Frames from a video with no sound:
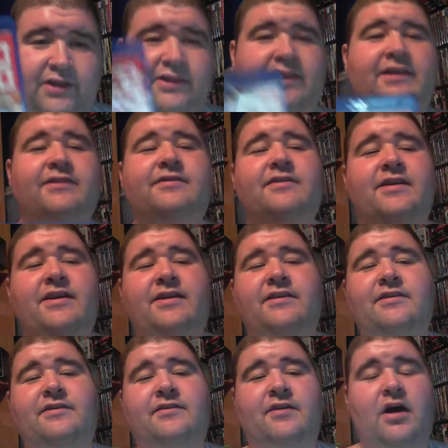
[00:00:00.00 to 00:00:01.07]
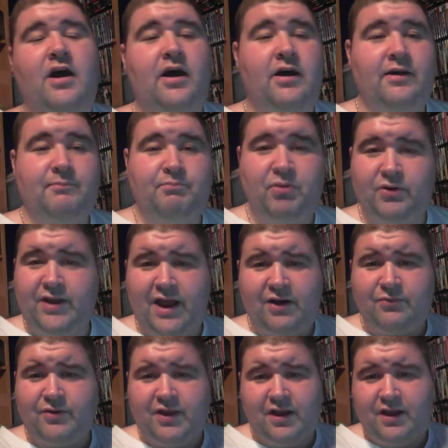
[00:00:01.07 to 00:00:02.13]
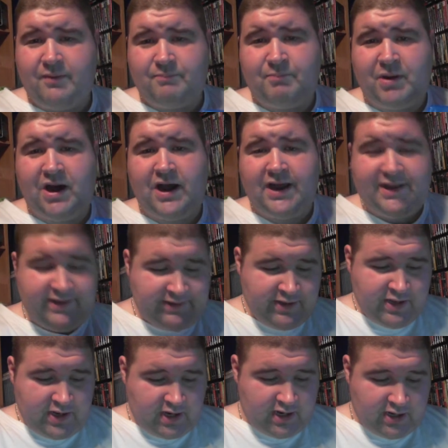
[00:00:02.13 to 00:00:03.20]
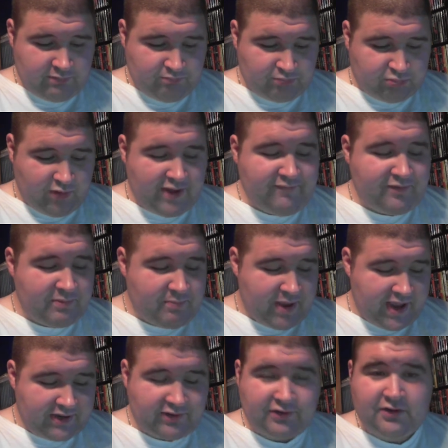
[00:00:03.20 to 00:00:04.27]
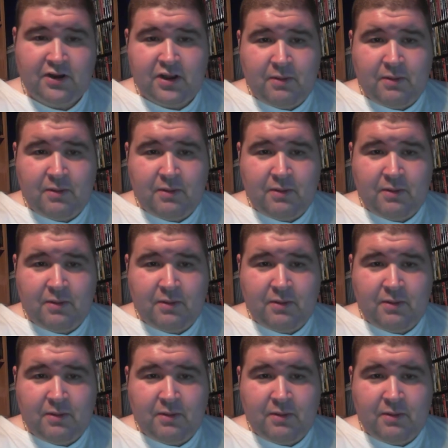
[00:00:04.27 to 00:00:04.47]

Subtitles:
This is put out by Raven Banner,